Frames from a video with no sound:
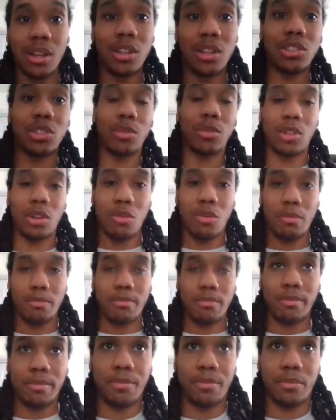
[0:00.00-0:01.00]
So don't
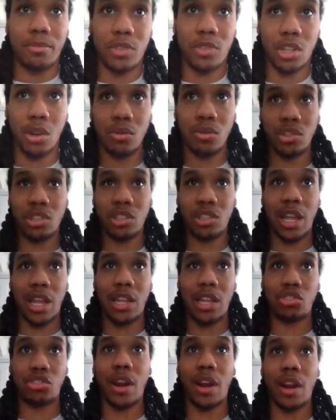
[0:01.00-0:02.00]
just
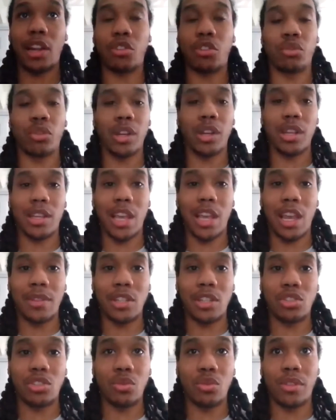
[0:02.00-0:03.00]
like try to create a game
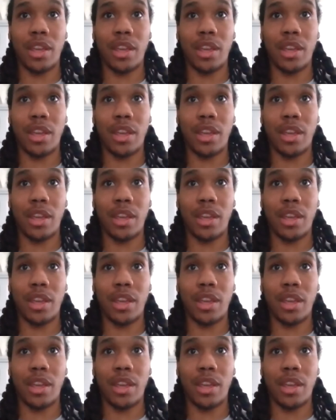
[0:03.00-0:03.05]
that you